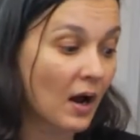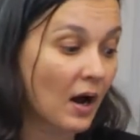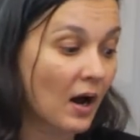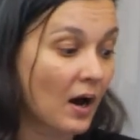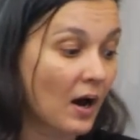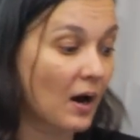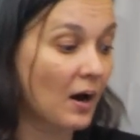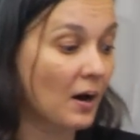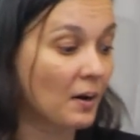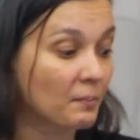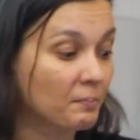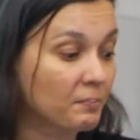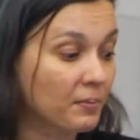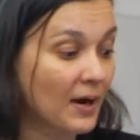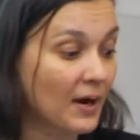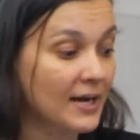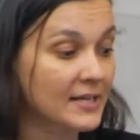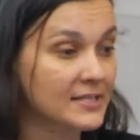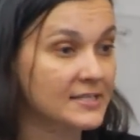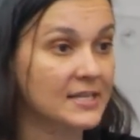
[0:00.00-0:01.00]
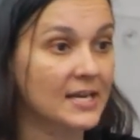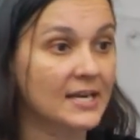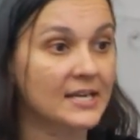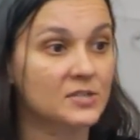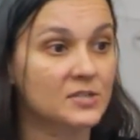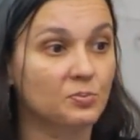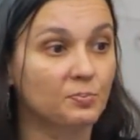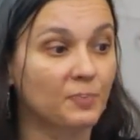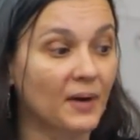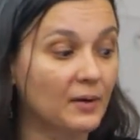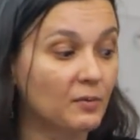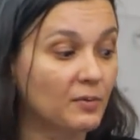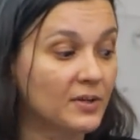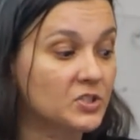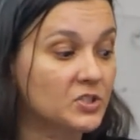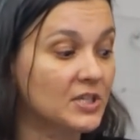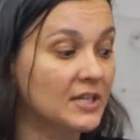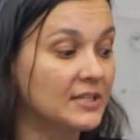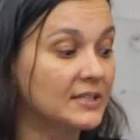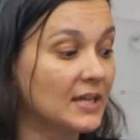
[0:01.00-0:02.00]
process by
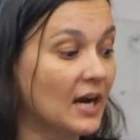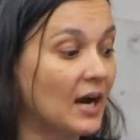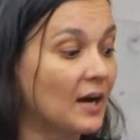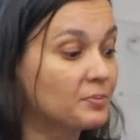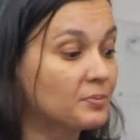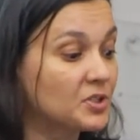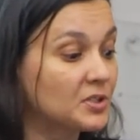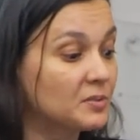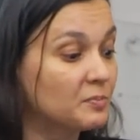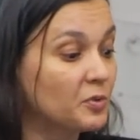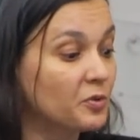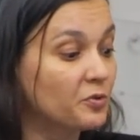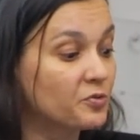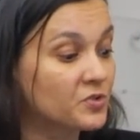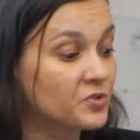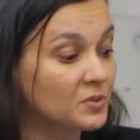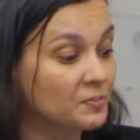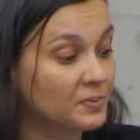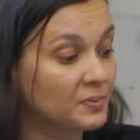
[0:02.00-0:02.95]
which adoption moves to